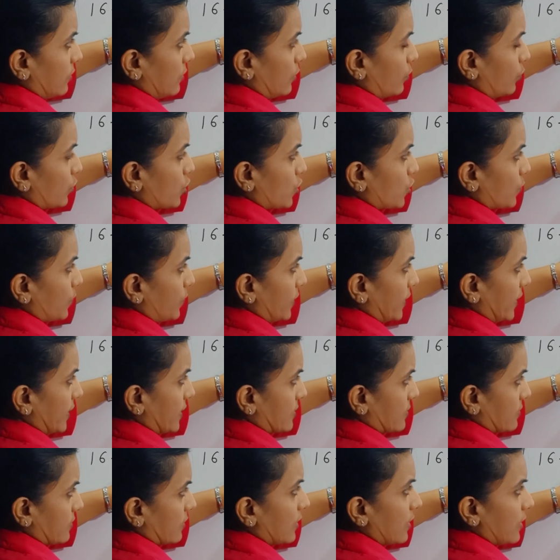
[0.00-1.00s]
which
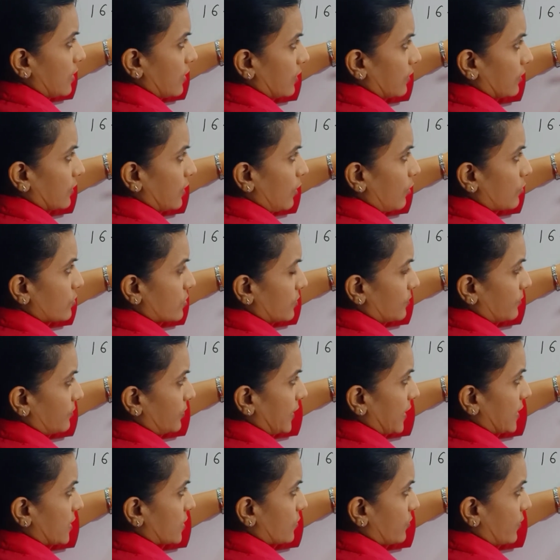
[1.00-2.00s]
place? 1000
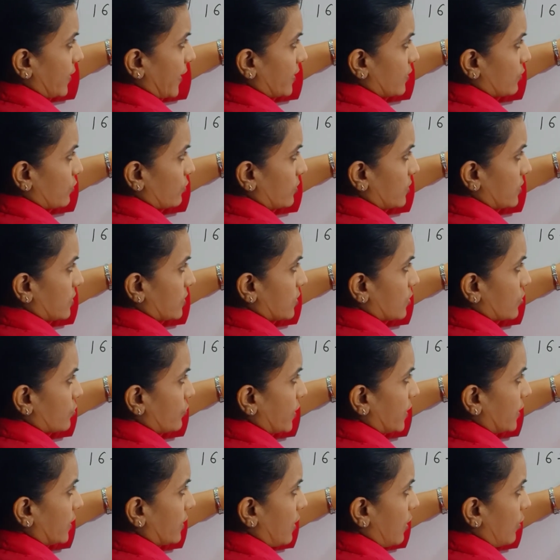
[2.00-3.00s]
place, right? So this is
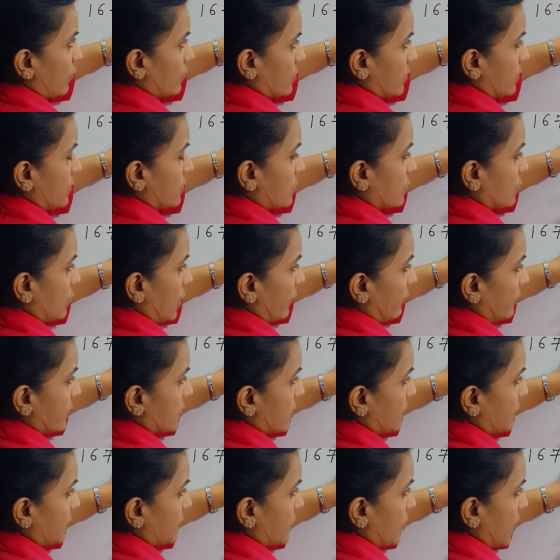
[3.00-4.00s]
3000. So I will
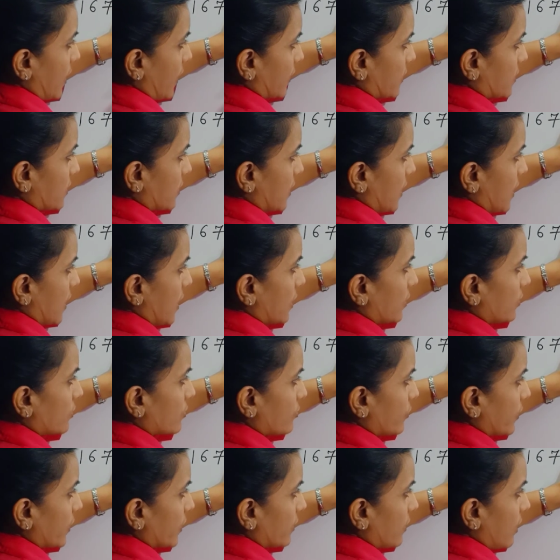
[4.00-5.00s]
subtract
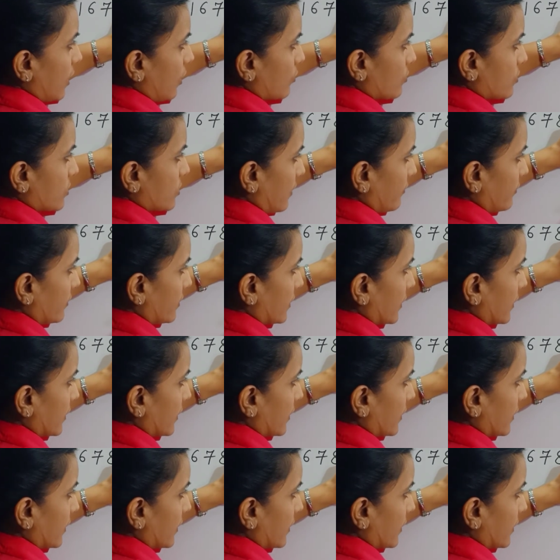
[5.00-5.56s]
3000.